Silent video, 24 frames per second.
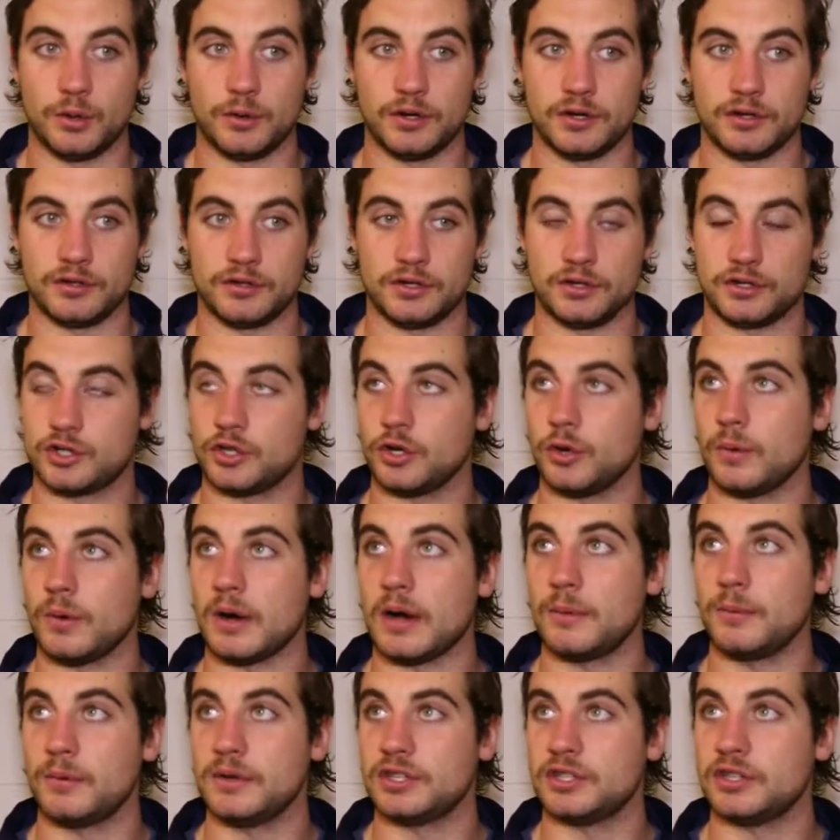to show
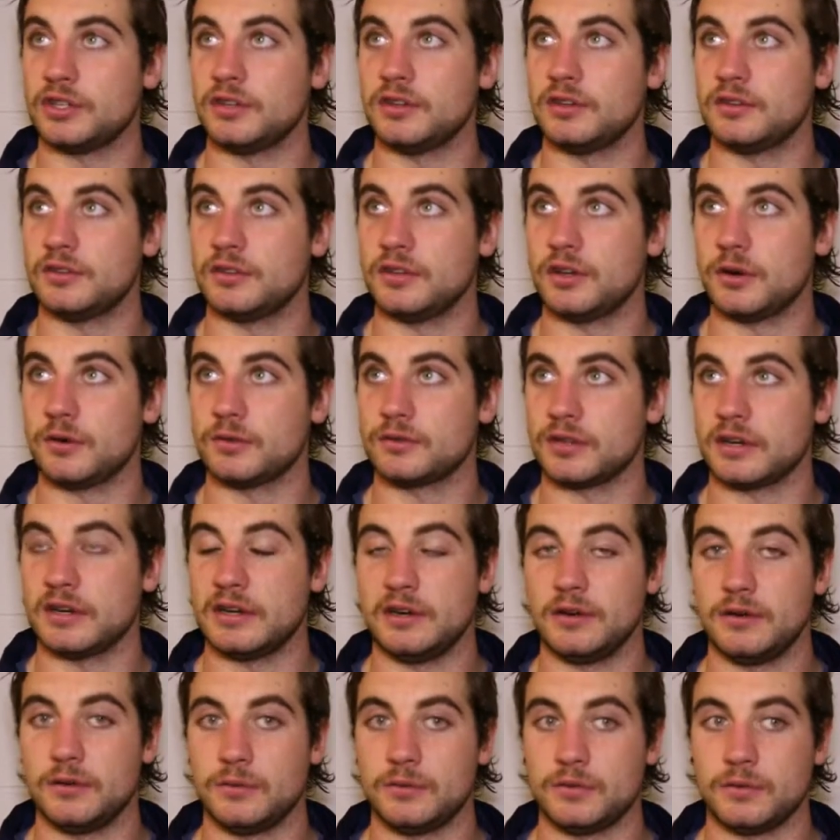why we should, you know, trying
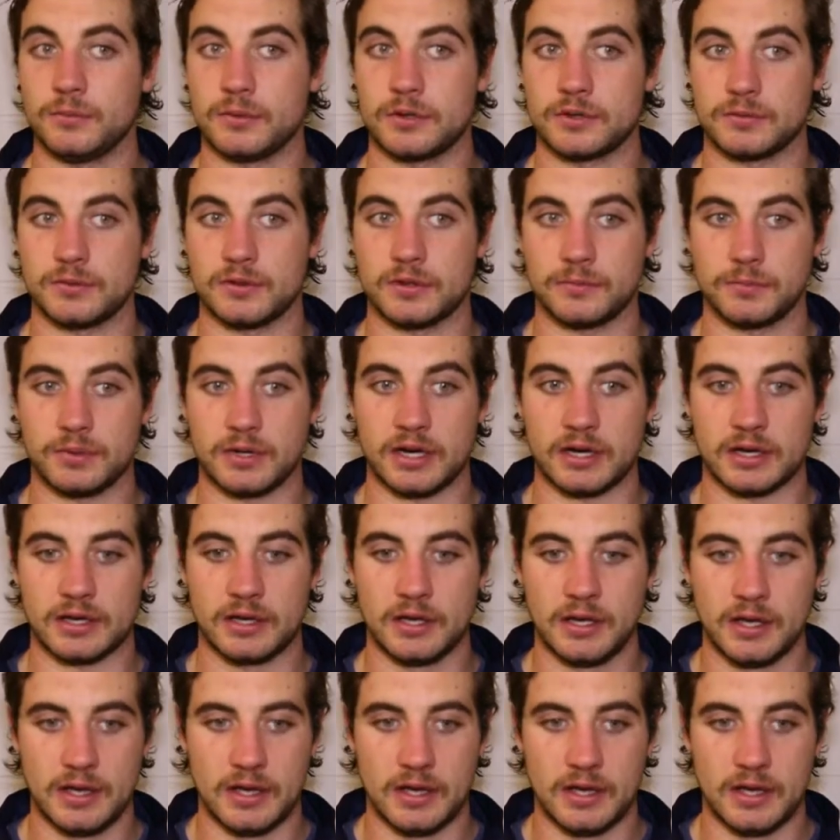to do too much with the puck.